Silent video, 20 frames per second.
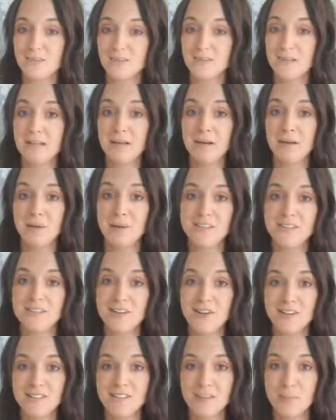you know, it's
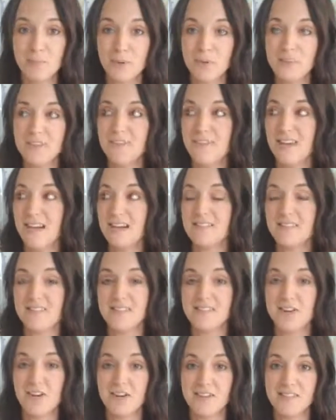causing birth defects, it's
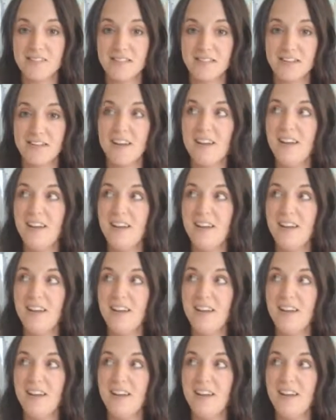causing